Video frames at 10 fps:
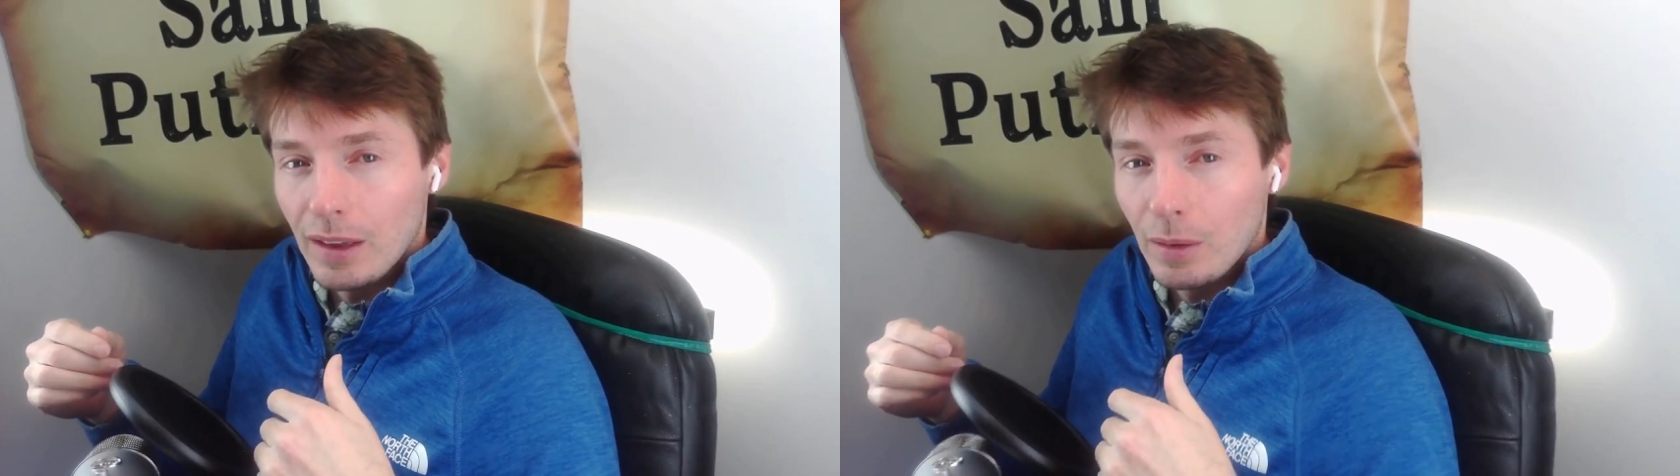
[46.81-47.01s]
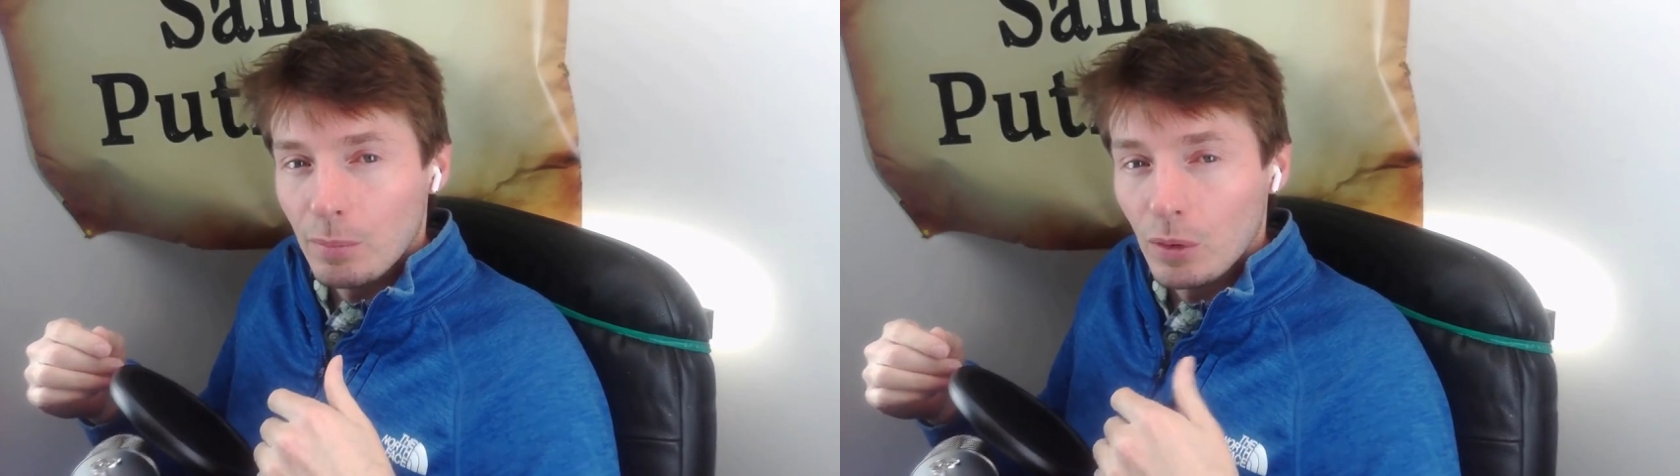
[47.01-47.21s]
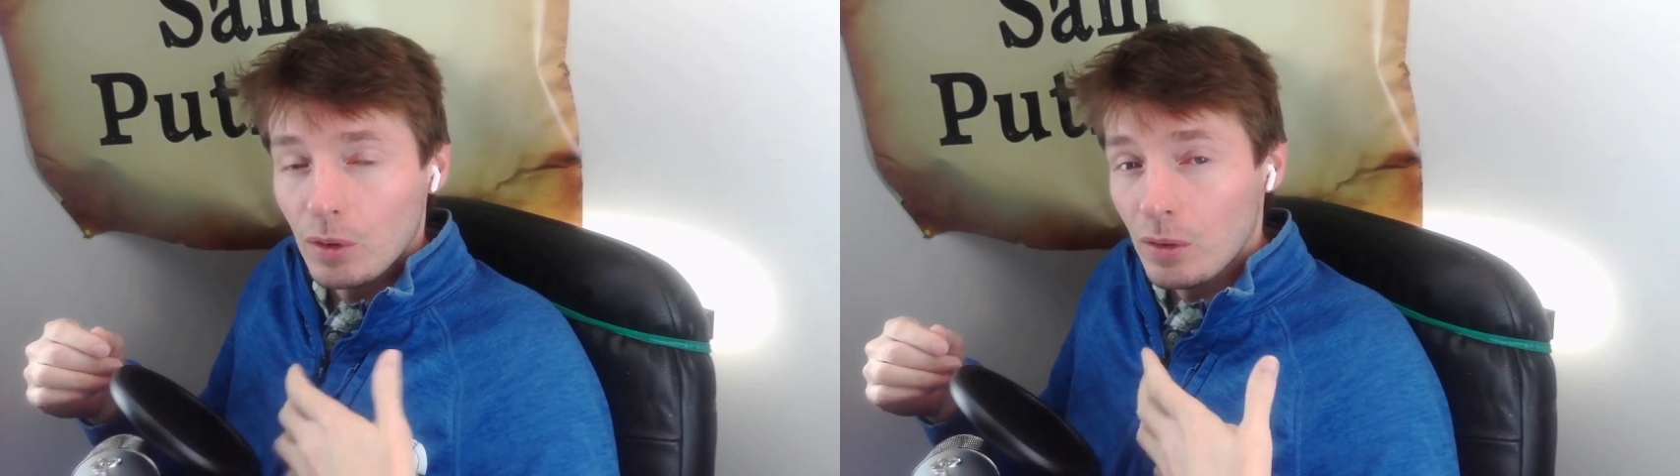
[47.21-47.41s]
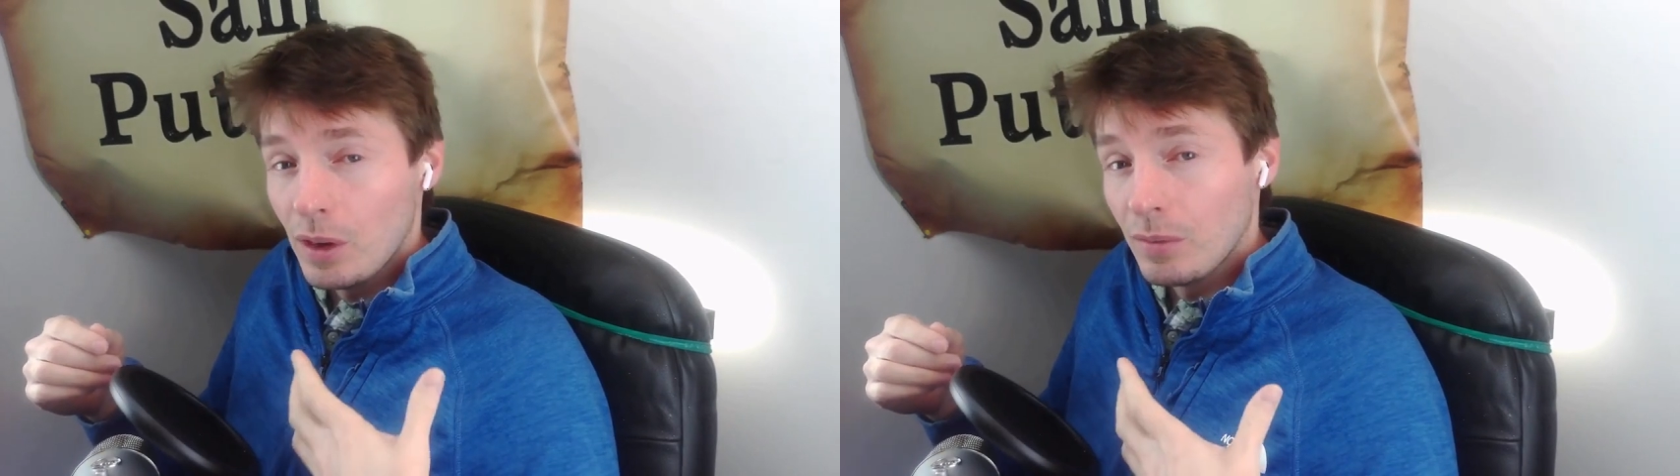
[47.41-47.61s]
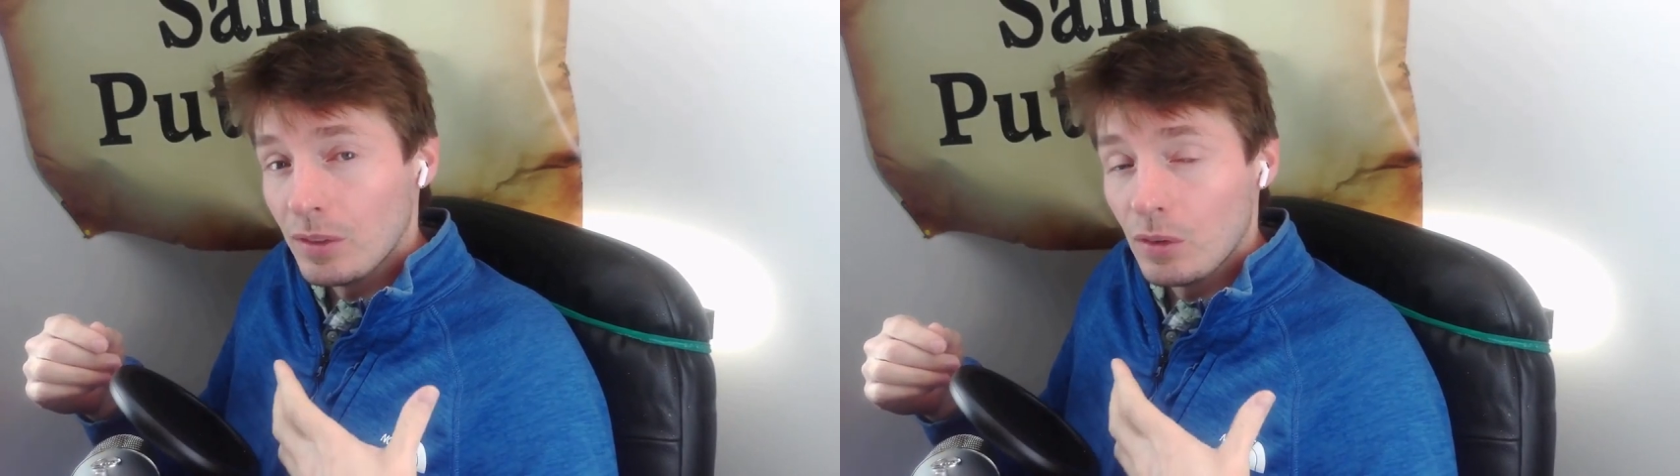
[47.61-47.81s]
and then Bruno
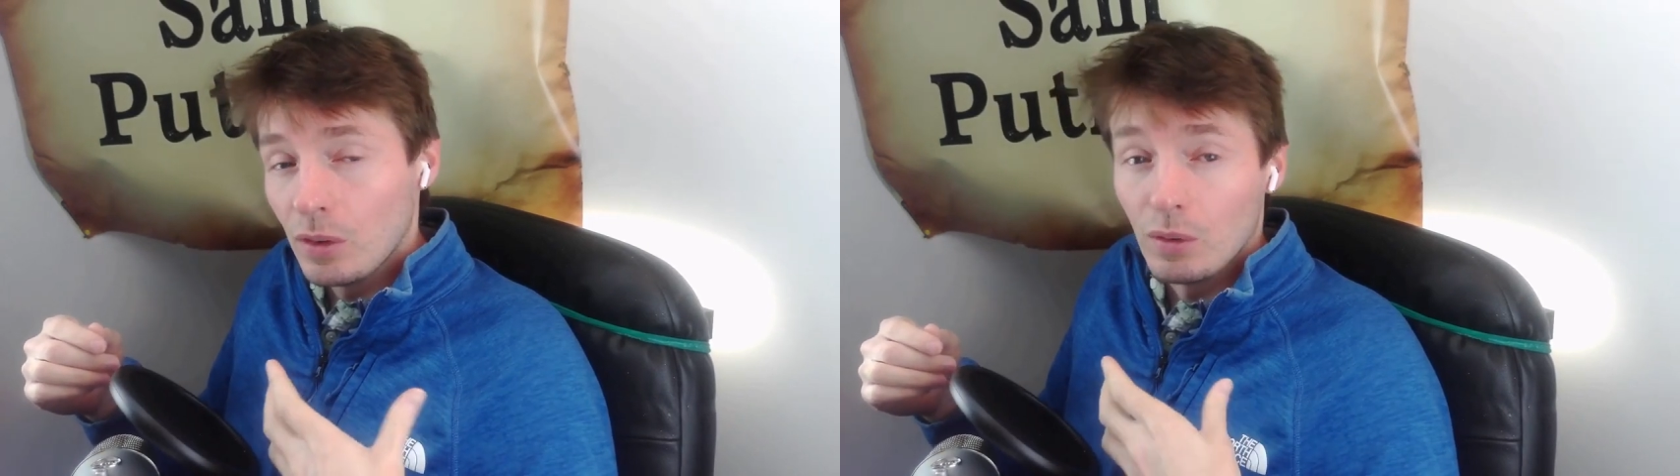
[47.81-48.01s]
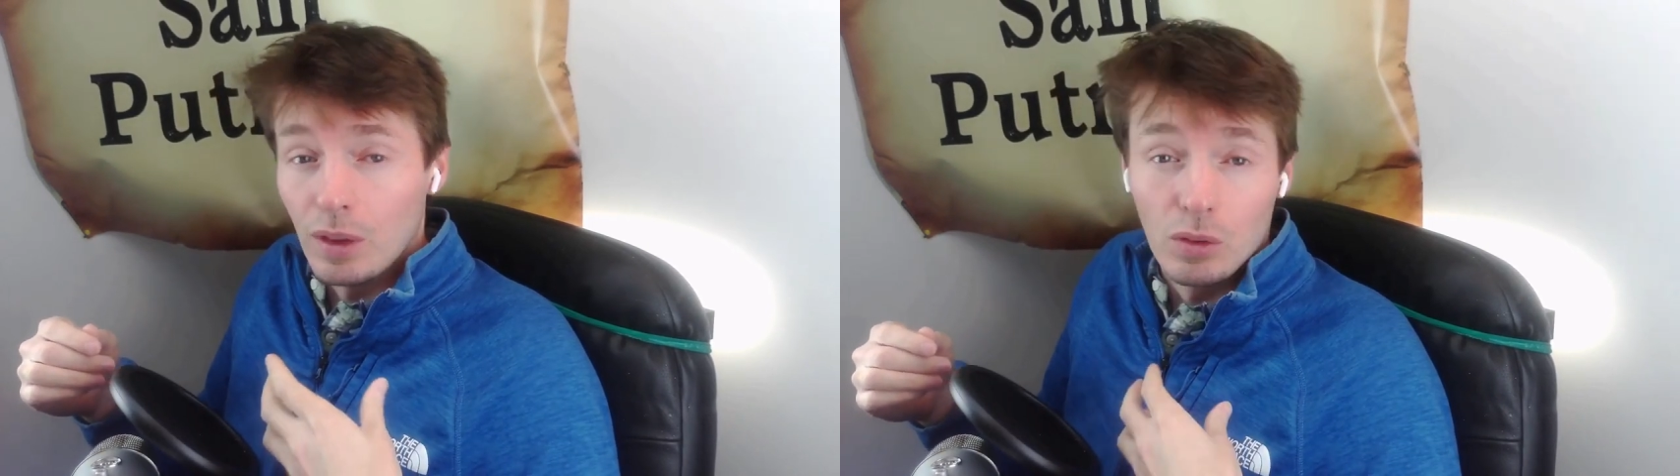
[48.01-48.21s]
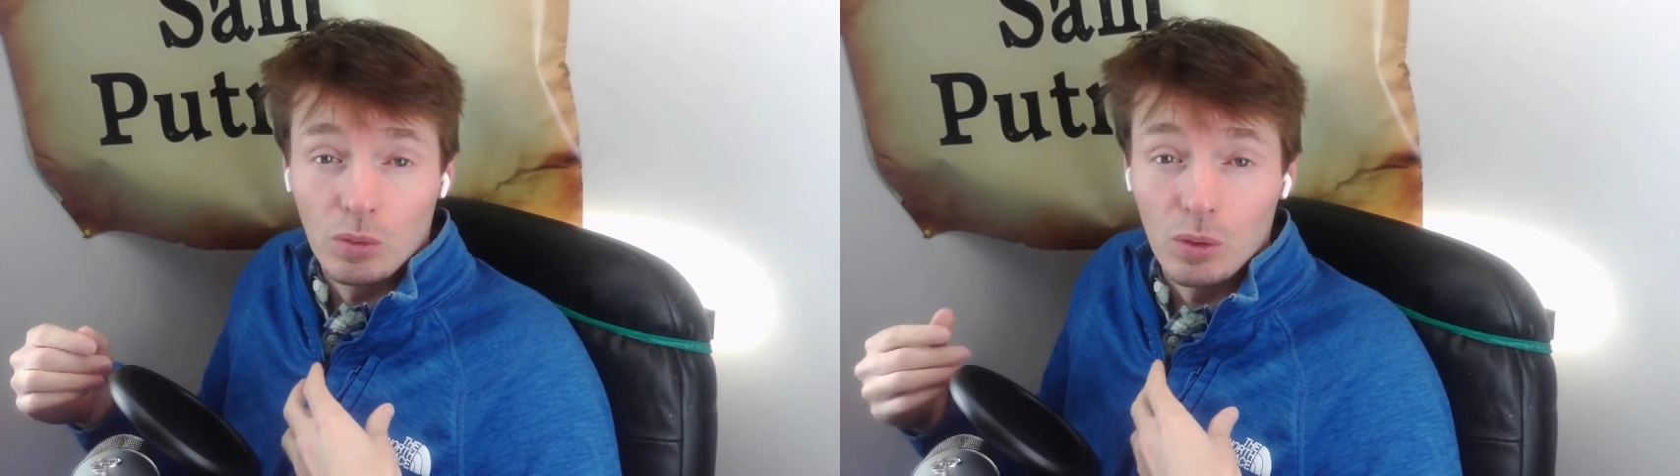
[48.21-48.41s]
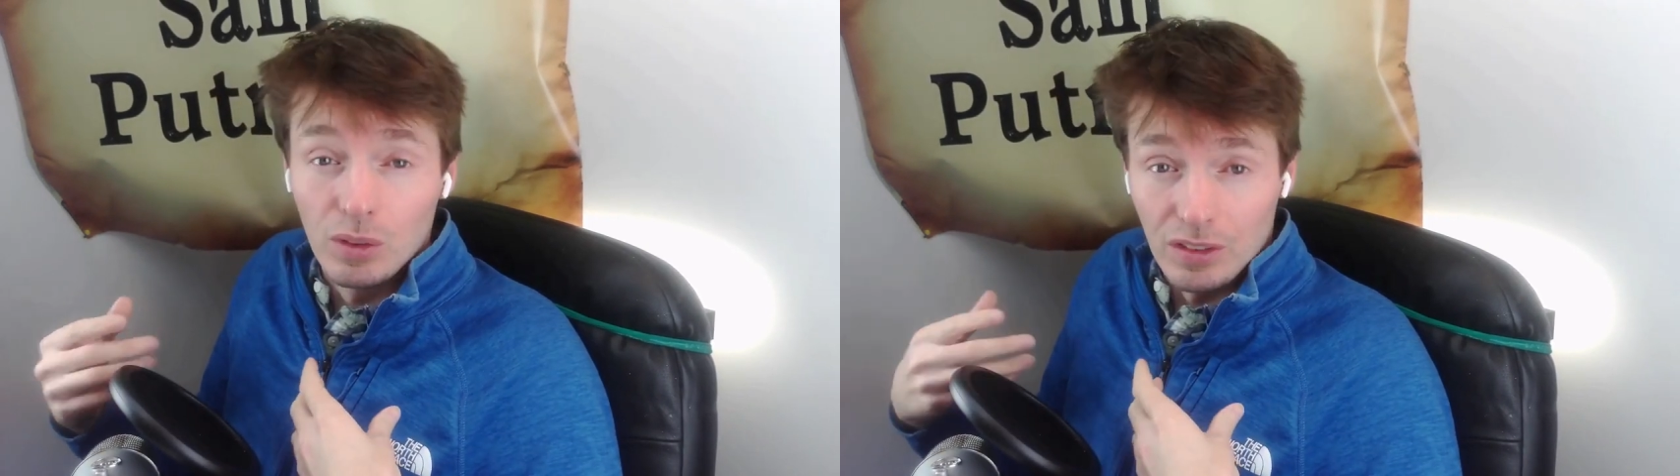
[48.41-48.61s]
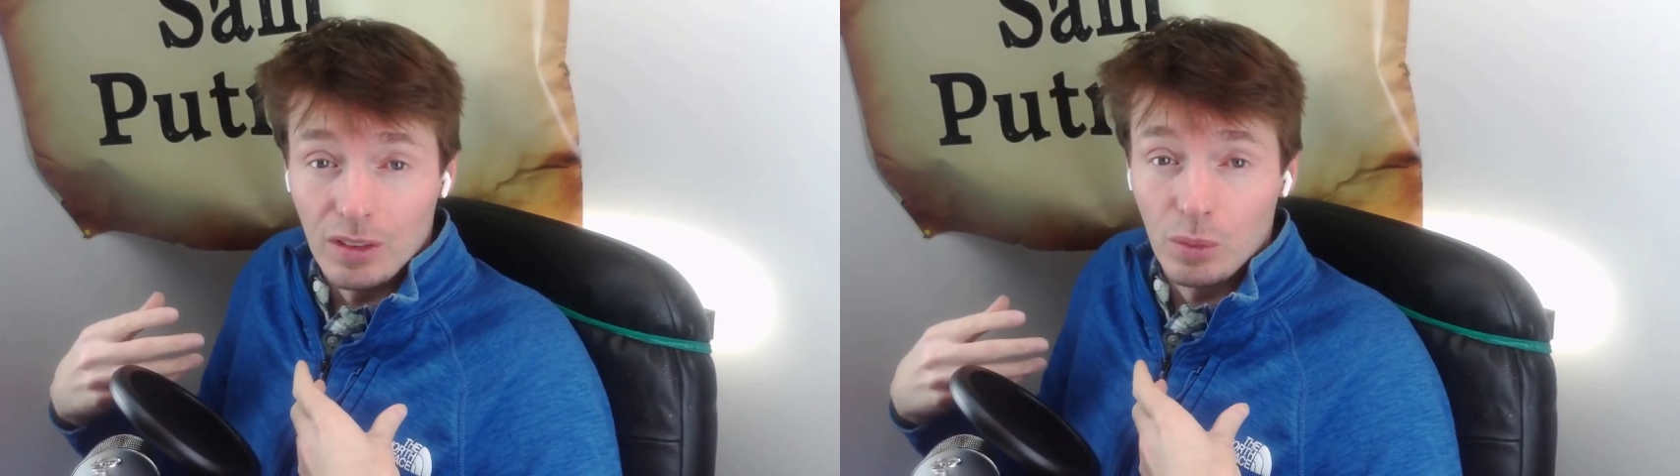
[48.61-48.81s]
comes through and
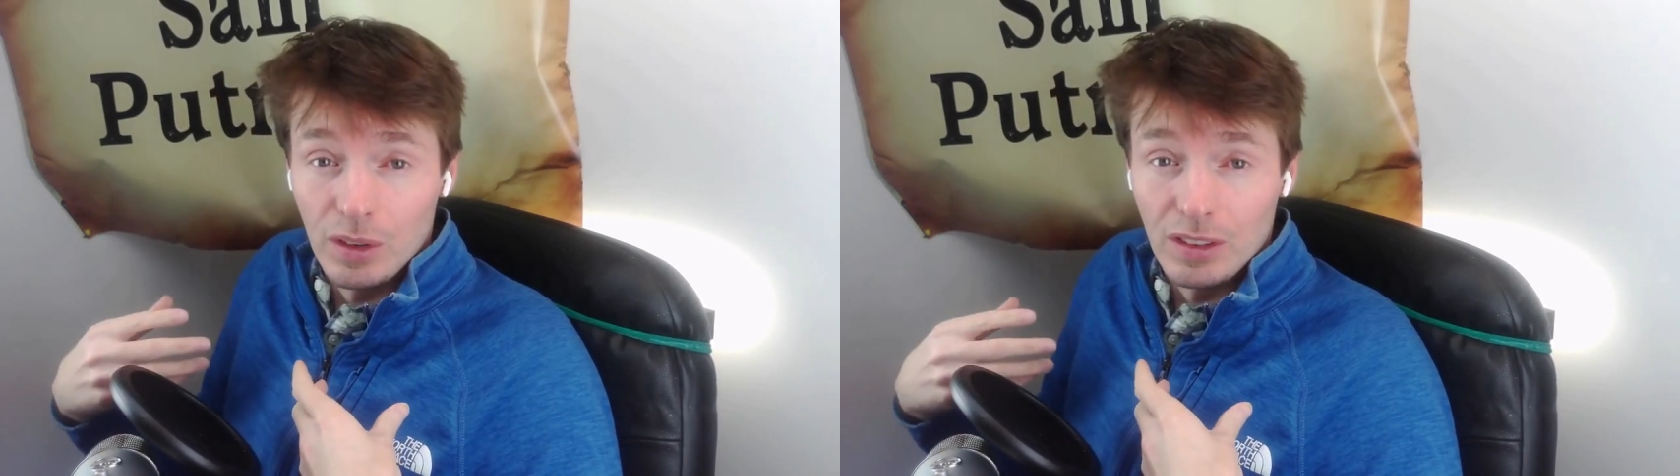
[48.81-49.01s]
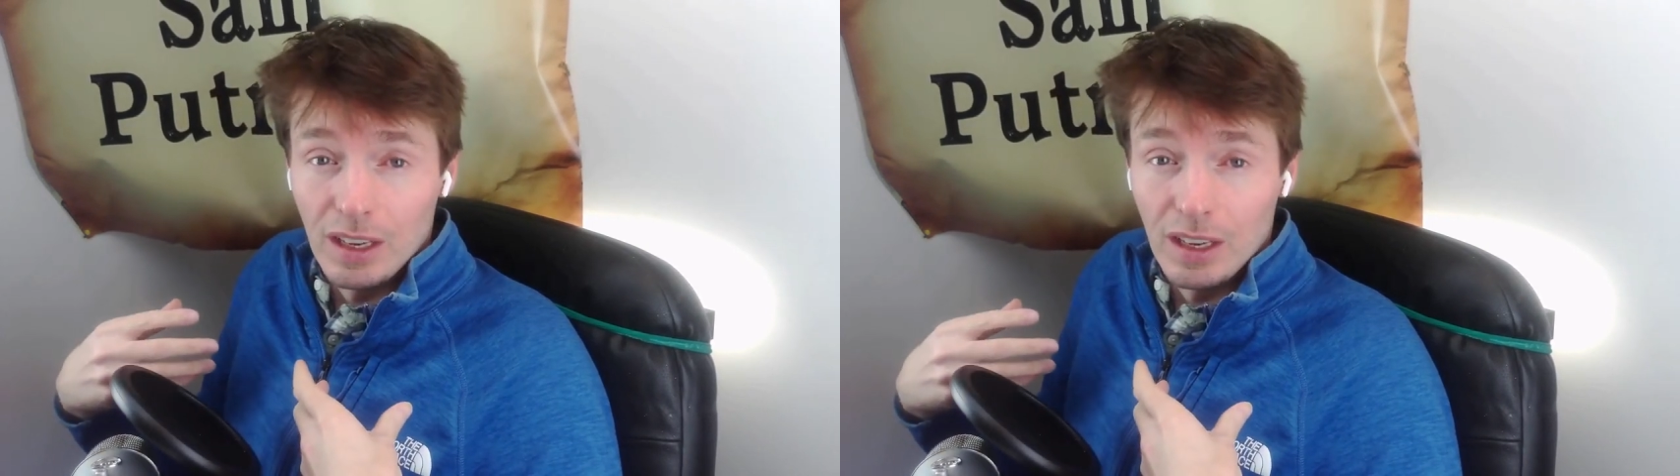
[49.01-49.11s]
ruins someone's